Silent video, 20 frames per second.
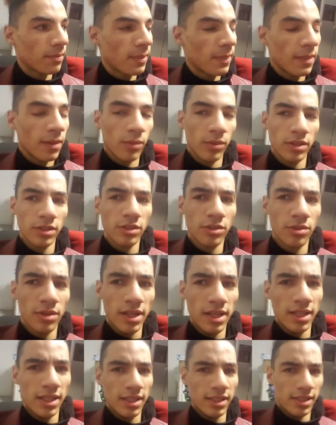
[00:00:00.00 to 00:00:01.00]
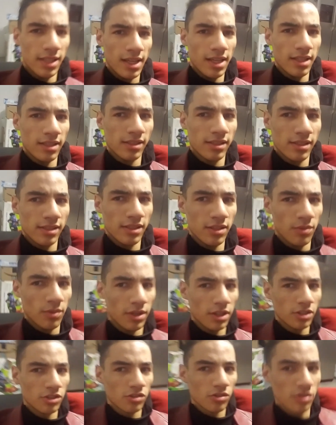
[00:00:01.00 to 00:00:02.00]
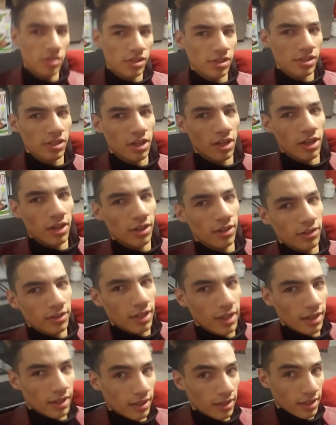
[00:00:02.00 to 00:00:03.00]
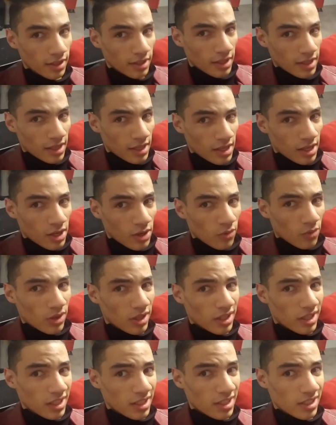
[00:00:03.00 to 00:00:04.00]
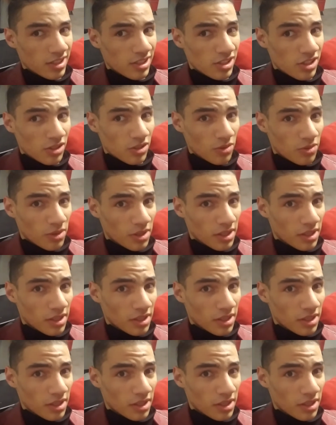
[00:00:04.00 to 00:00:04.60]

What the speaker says: when creating a dance, you want to choose a song that really gets you,